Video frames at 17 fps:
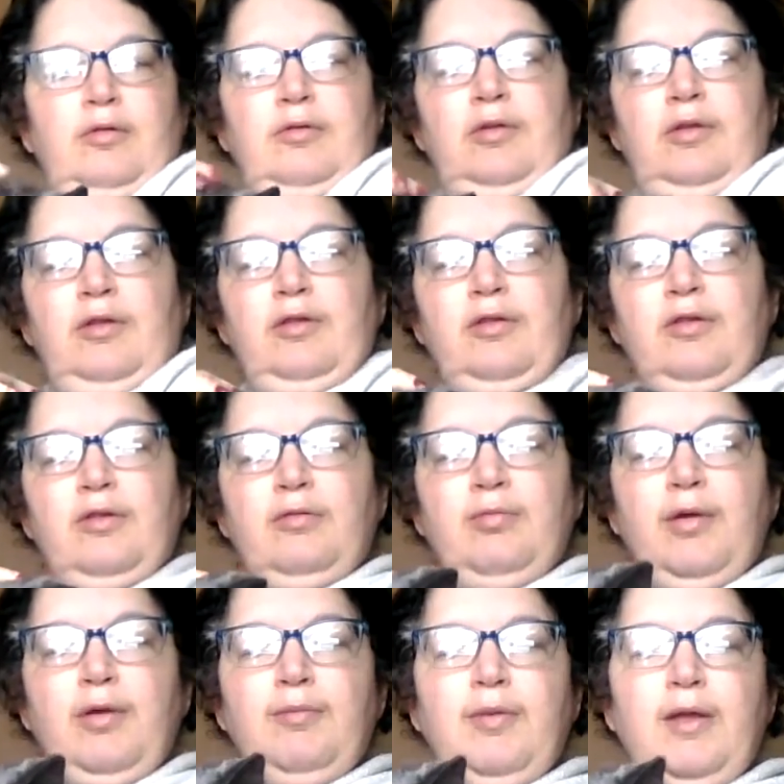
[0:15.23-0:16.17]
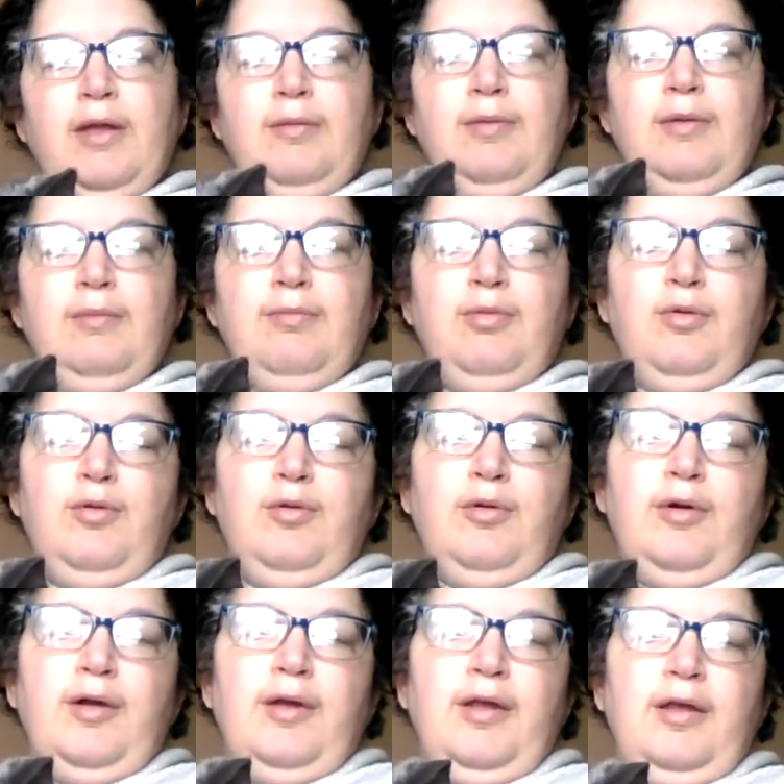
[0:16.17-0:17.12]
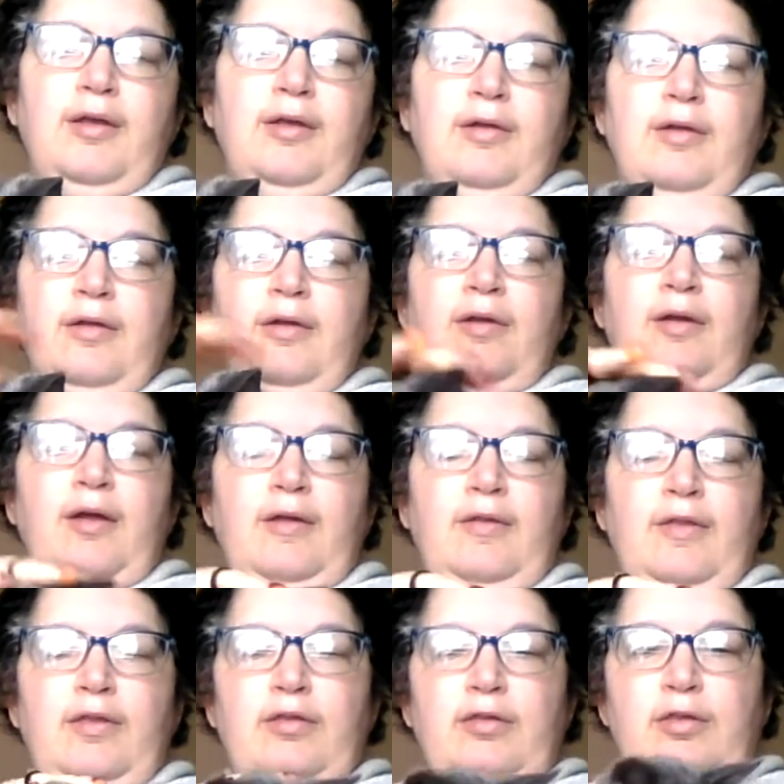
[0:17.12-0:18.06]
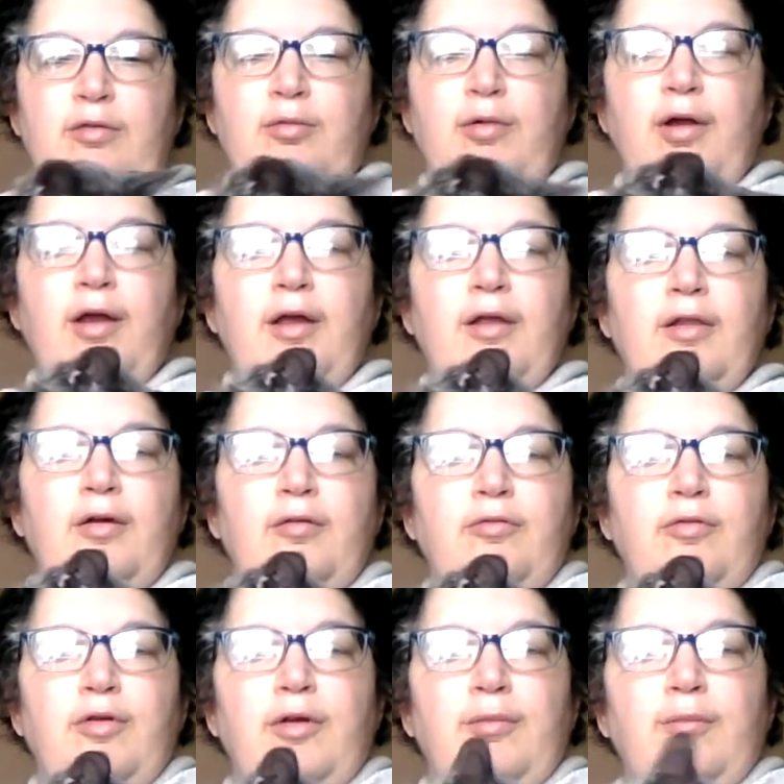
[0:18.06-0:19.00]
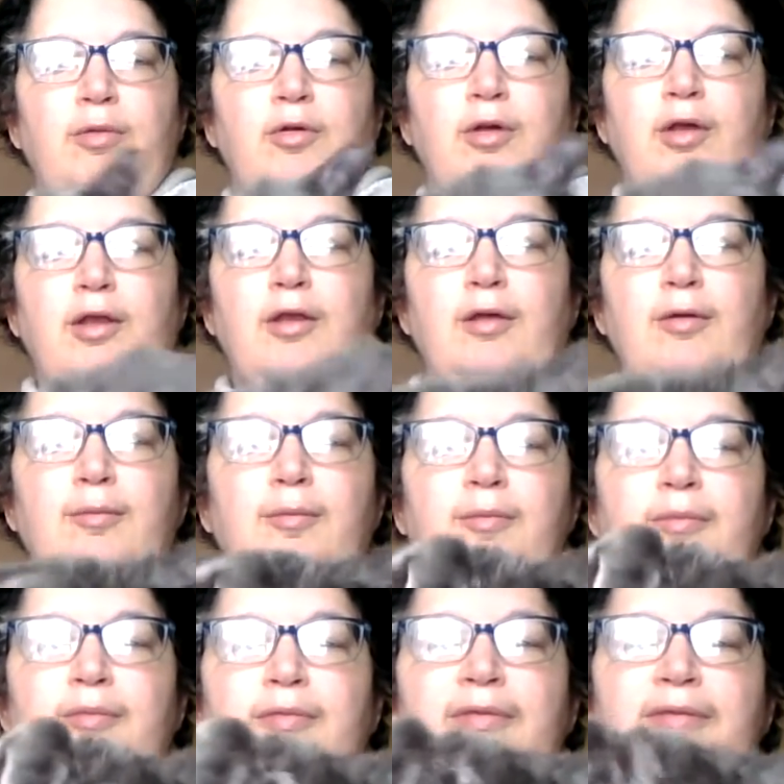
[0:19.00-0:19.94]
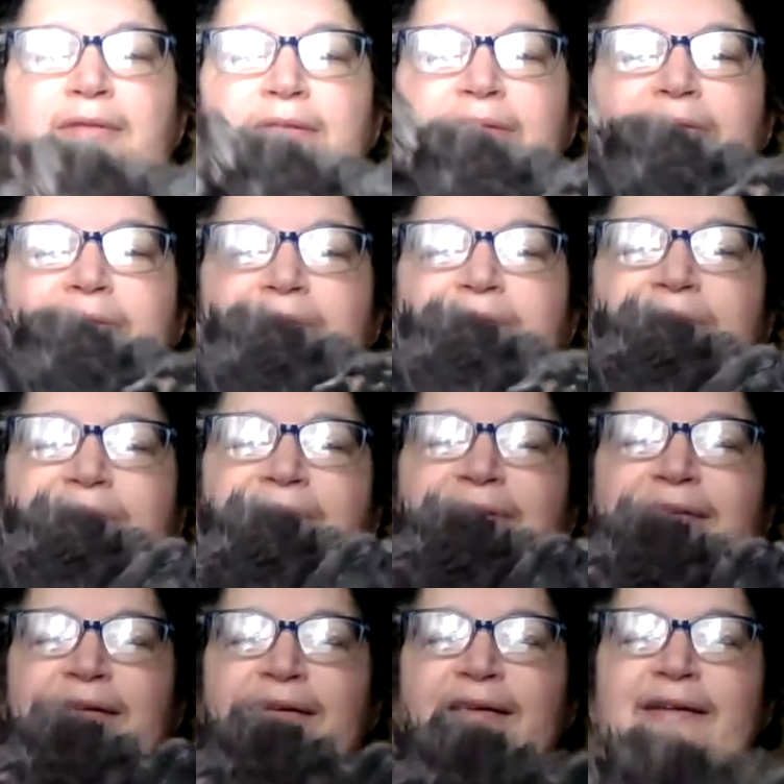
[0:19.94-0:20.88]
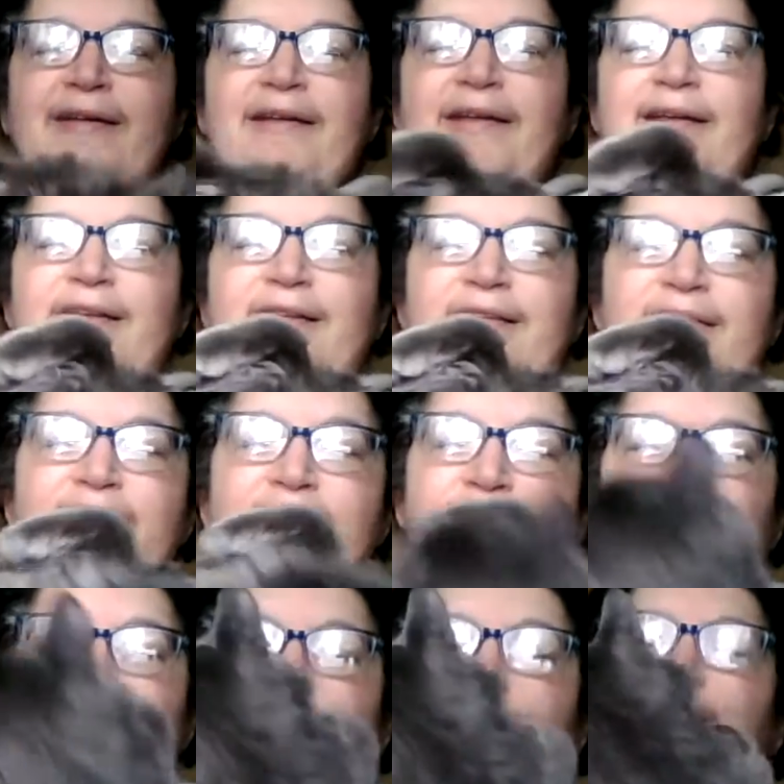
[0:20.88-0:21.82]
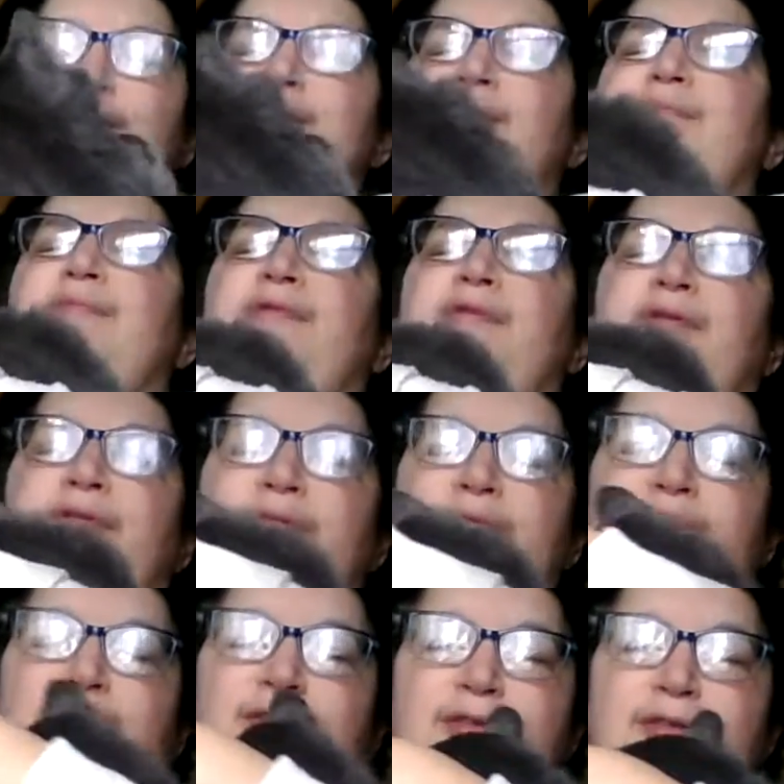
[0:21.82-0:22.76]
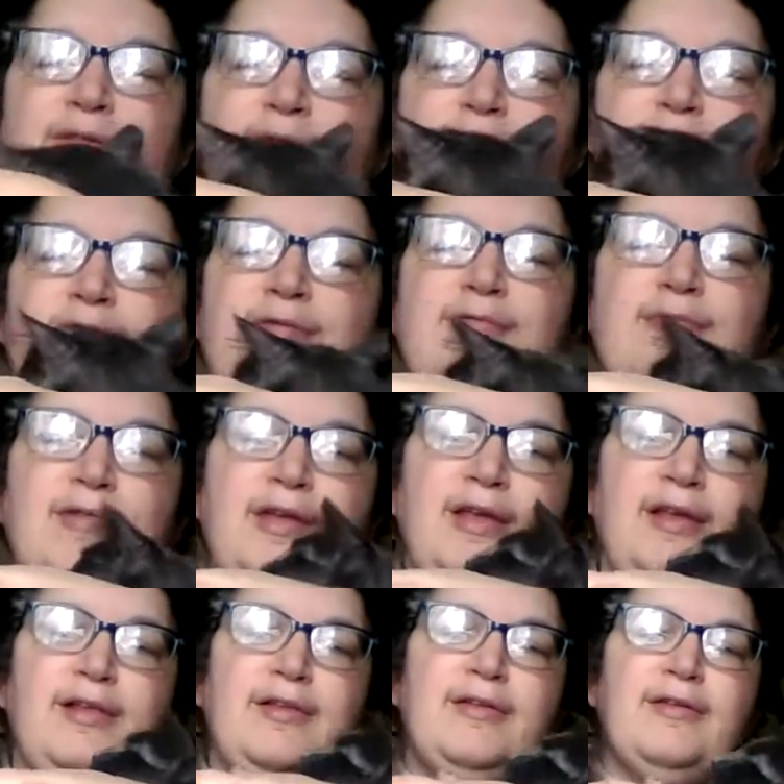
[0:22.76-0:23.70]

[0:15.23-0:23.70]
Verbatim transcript: This is my baby boy. And this is why I love him. Look at him. He's so lovable and so sweet.